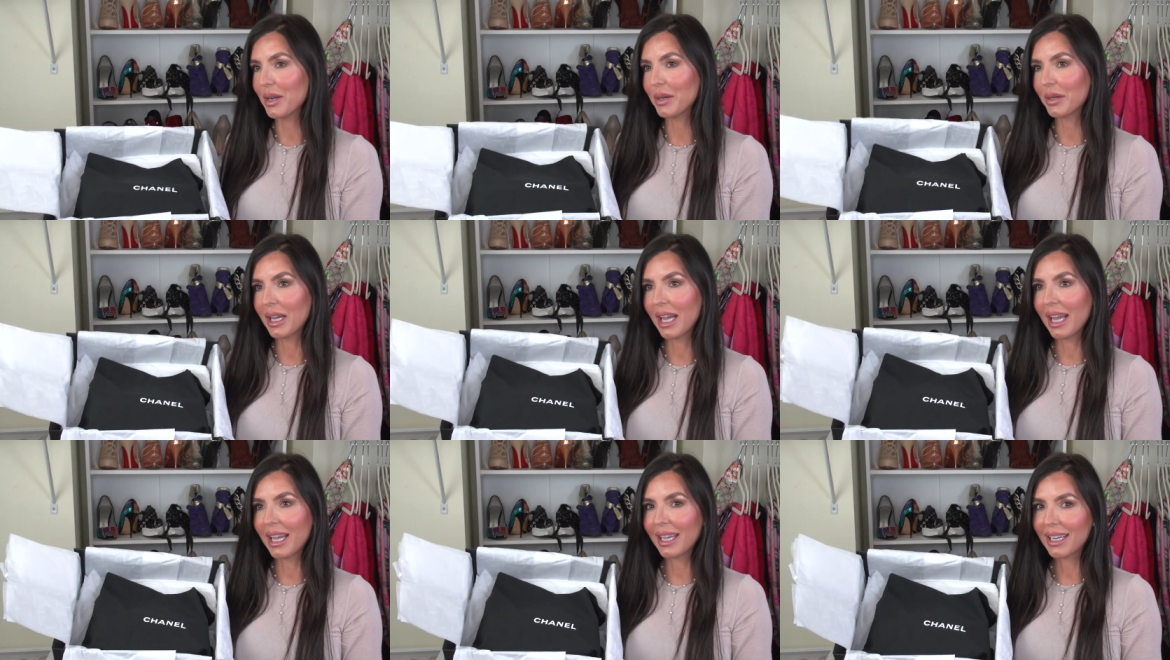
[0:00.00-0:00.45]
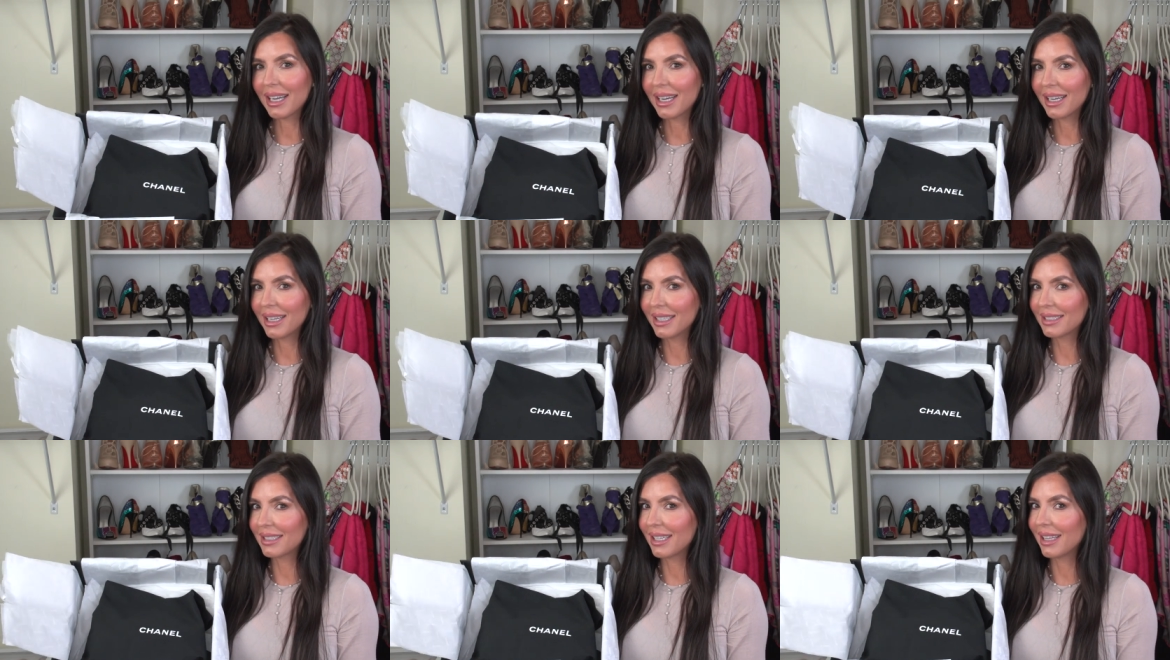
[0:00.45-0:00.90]
Okay
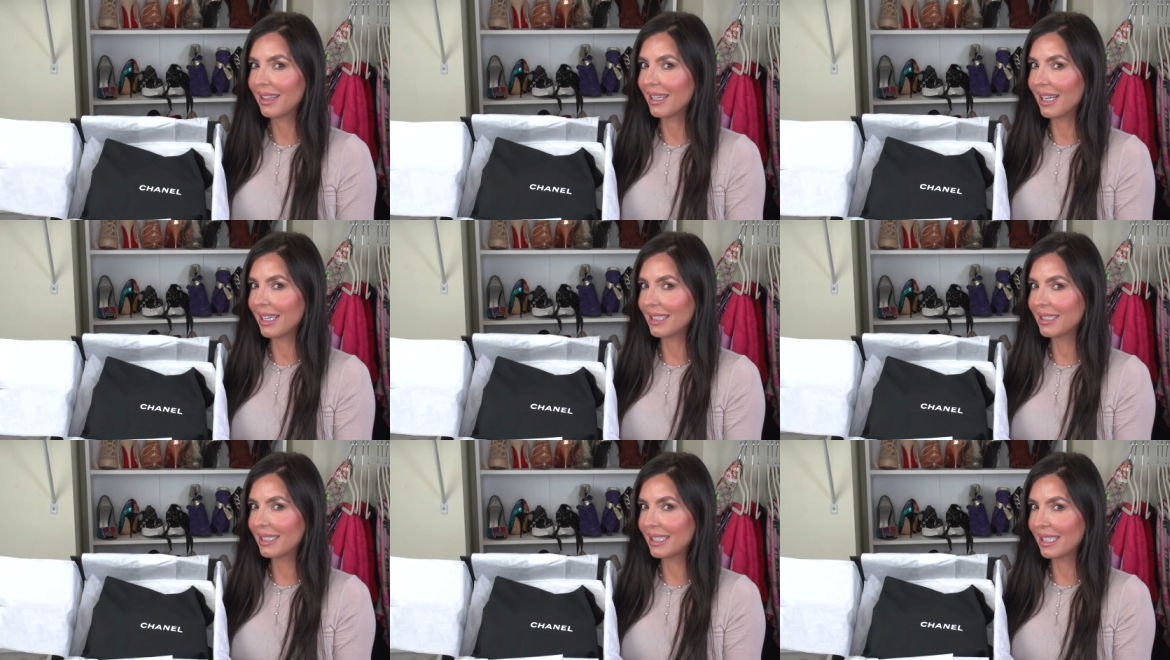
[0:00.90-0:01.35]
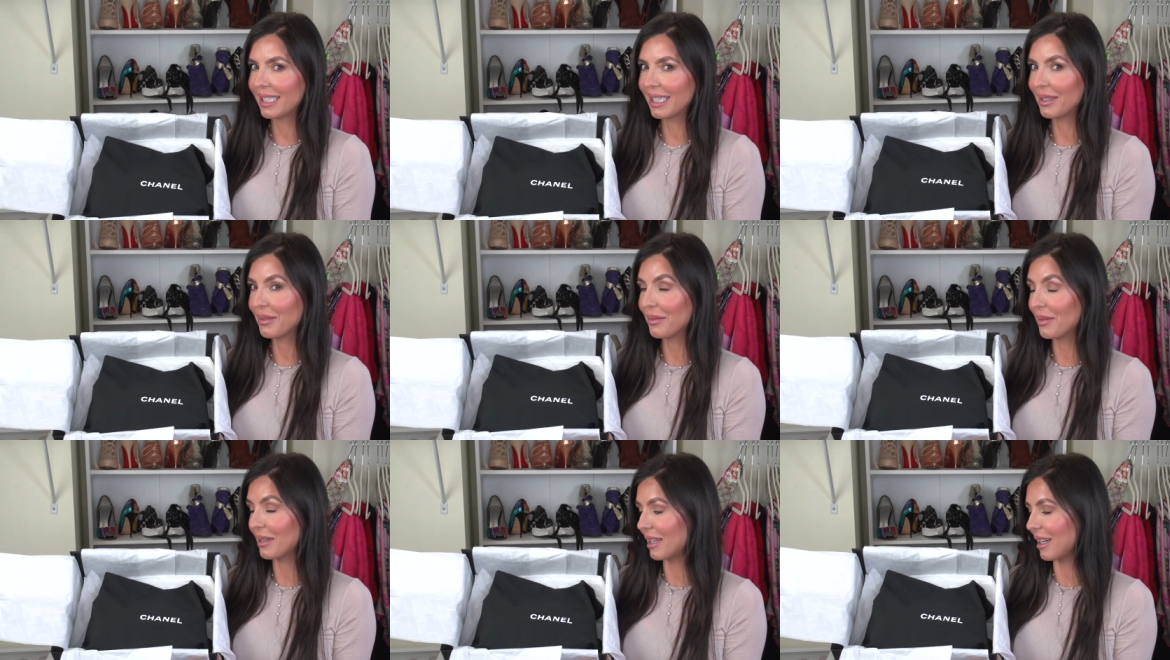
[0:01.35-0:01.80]
guys, let's
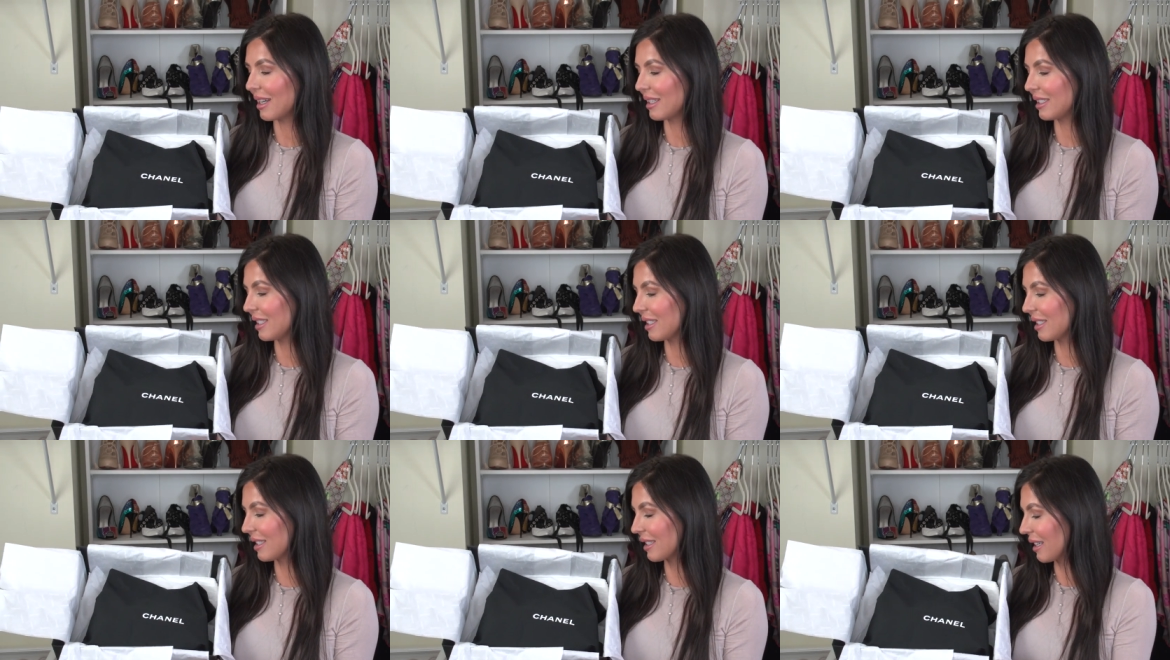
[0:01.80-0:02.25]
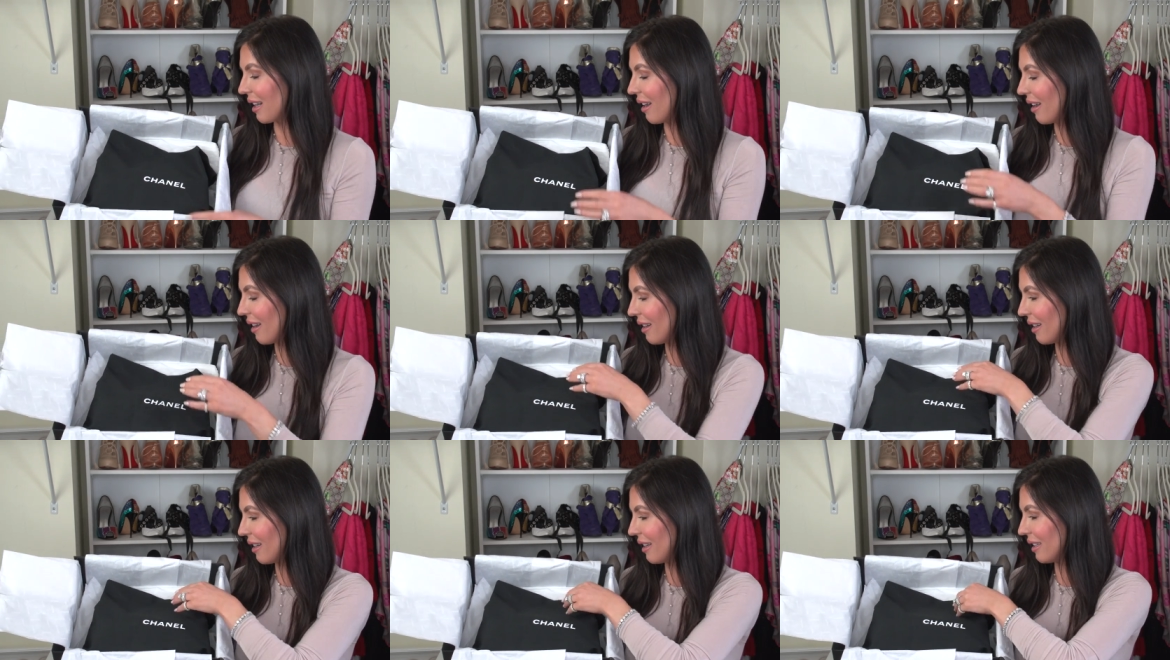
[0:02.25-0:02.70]
see what I just
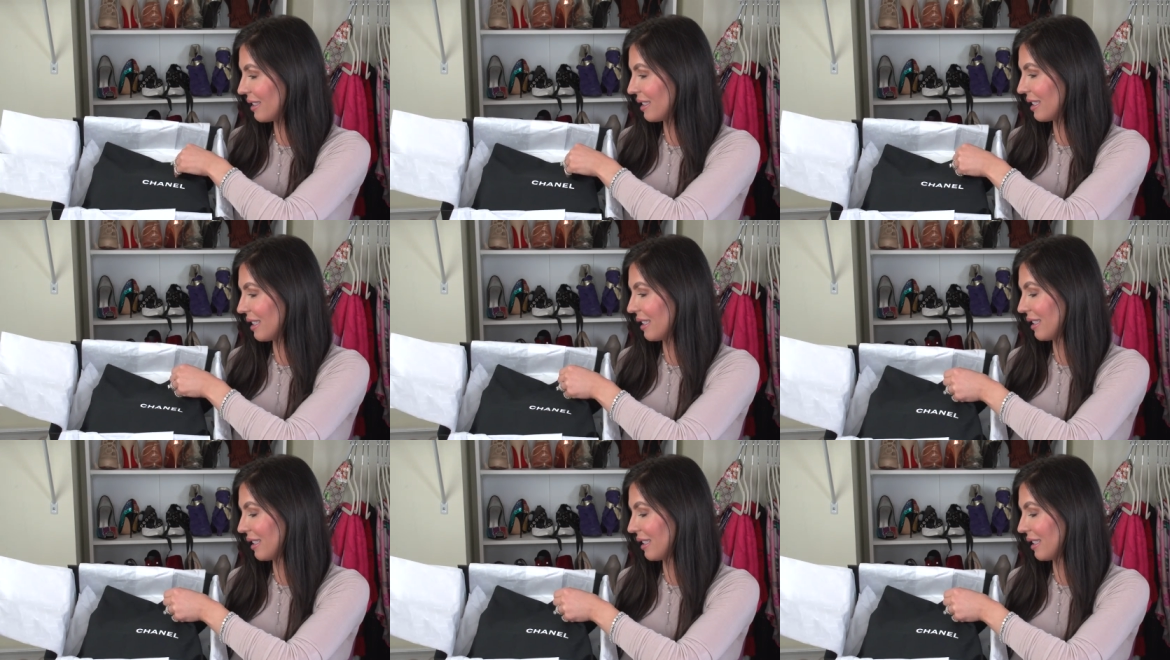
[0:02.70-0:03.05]
got.